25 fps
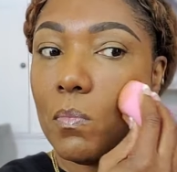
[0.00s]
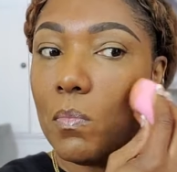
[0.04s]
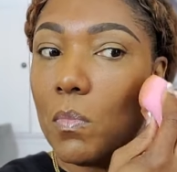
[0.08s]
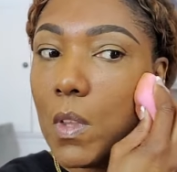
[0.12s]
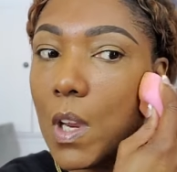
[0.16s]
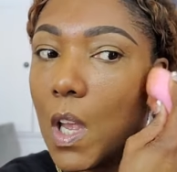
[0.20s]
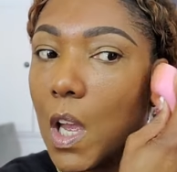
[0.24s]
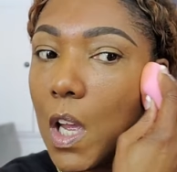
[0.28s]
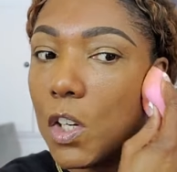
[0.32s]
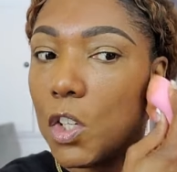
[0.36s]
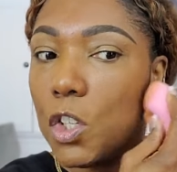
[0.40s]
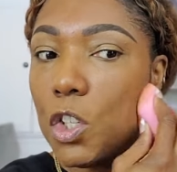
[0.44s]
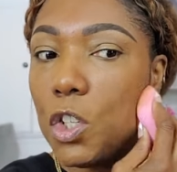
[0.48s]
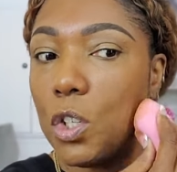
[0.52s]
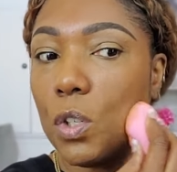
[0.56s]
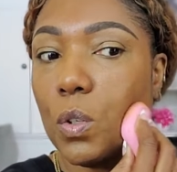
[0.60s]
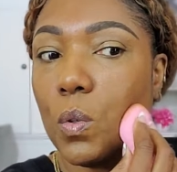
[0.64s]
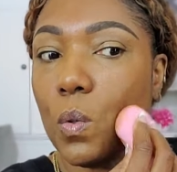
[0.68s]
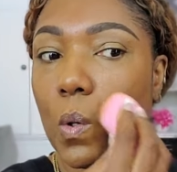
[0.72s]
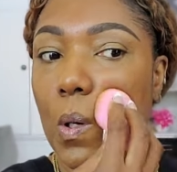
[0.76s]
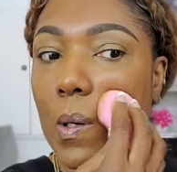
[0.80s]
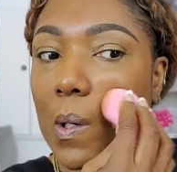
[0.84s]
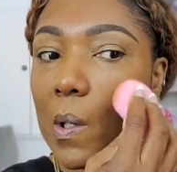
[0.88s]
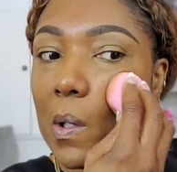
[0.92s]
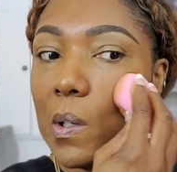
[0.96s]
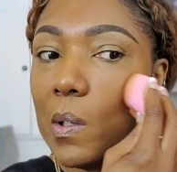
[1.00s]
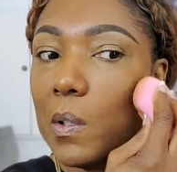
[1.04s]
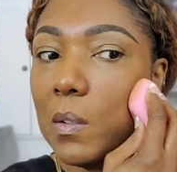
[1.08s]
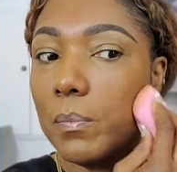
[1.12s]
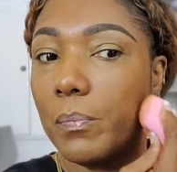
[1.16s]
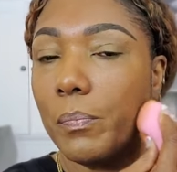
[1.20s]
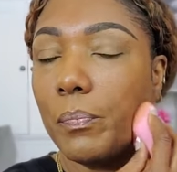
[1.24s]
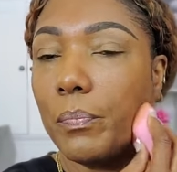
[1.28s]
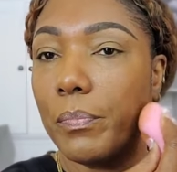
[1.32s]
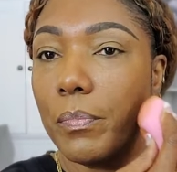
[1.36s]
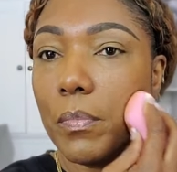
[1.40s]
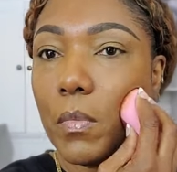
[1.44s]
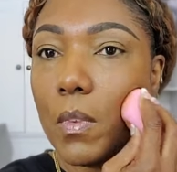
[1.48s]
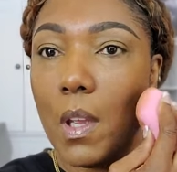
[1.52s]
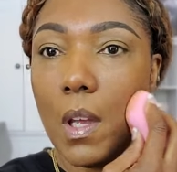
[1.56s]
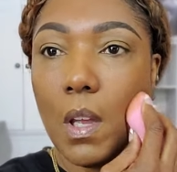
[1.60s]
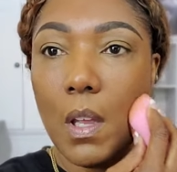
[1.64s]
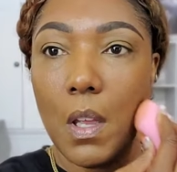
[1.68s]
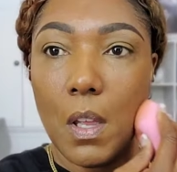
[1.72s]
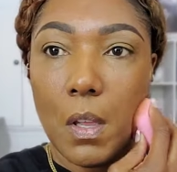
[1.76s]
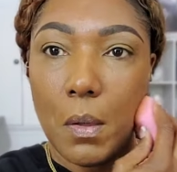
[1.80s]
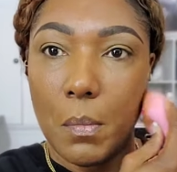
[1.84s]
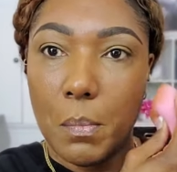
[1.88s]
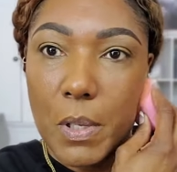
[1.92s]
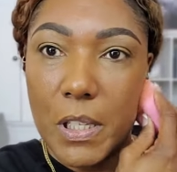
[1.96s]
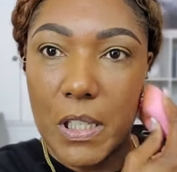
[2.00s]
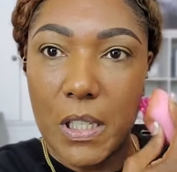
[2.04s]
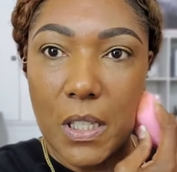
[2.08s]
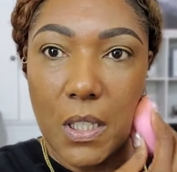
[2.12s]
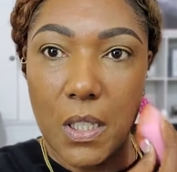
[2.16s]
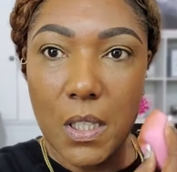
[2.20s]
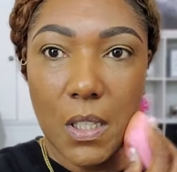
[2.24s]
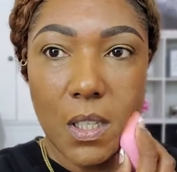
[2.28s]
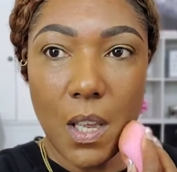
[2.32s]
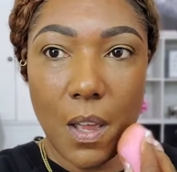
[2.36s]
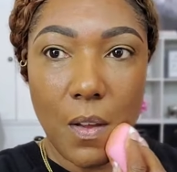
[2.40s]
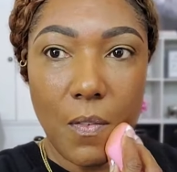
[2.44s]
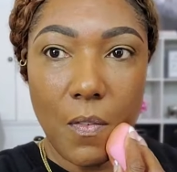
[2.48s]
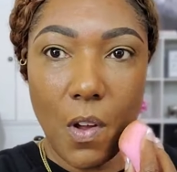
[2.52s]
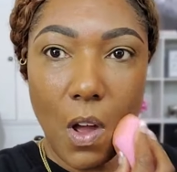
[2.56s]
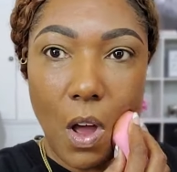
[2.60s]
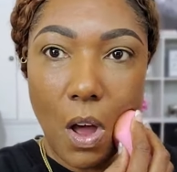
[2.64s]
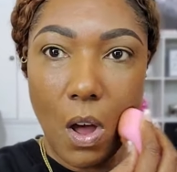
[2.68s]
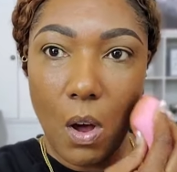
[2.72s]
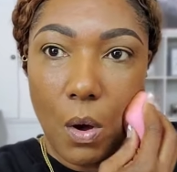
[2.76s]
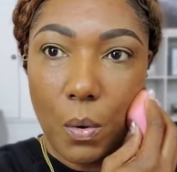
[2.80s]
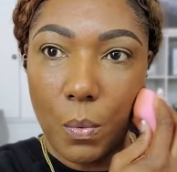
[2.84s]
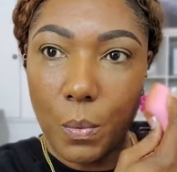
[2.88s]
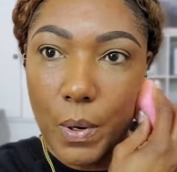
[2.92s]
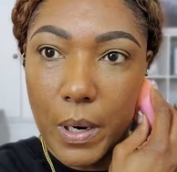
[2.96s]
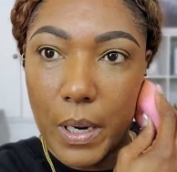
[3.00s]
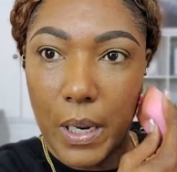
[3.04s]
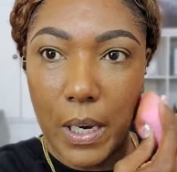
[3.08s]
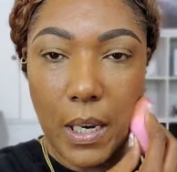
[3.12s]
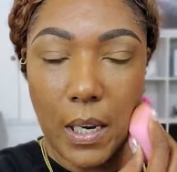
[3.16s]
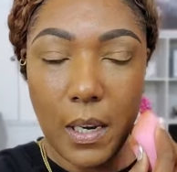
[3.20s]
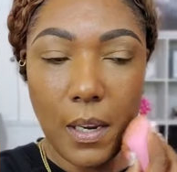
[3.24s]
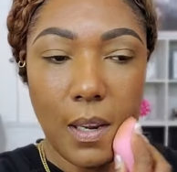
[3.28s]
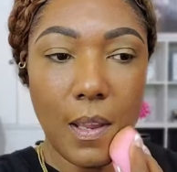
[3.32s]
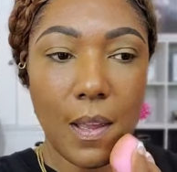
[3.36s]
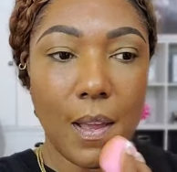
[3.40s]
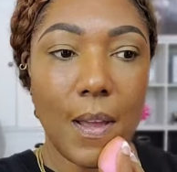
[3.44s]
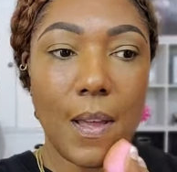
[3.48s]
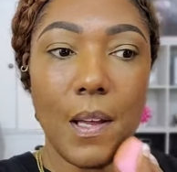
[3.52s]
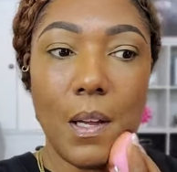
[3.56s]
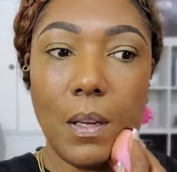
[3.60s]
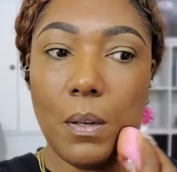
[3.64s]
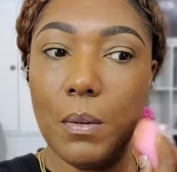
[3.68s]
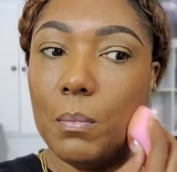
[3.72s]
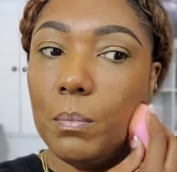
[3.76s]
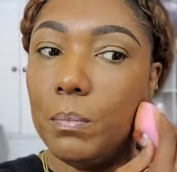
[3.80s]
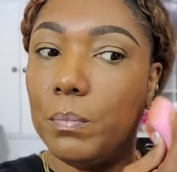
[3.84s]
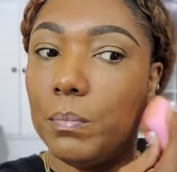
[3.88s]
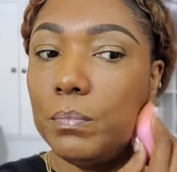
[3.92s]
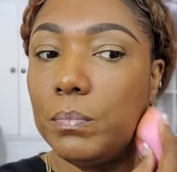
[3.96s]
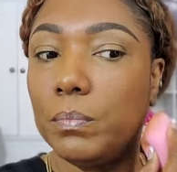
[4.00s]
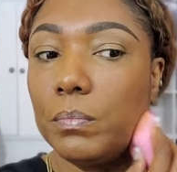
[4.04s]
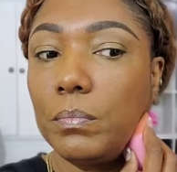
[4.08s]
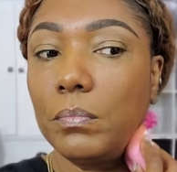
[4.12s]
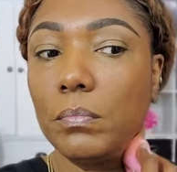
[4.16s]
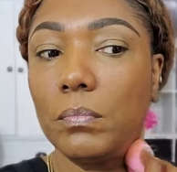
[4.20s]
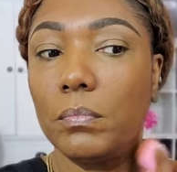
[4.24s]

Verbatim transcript: Not sure. But since I've already um,